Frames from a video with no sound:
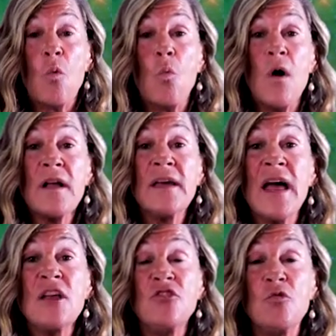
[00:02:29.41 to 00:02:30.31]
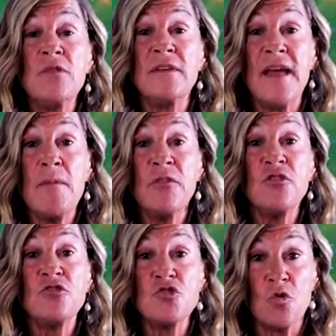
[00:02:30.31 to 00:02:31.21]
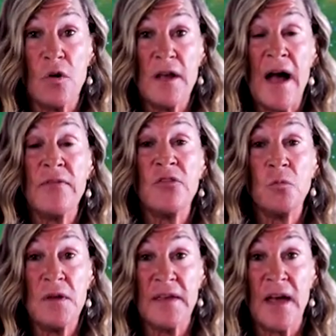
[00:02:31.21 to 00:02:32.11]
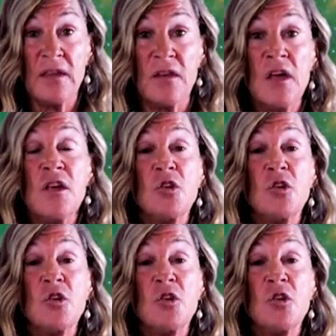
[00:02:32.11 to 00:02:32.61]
what can I do in the name of this joy on this weekend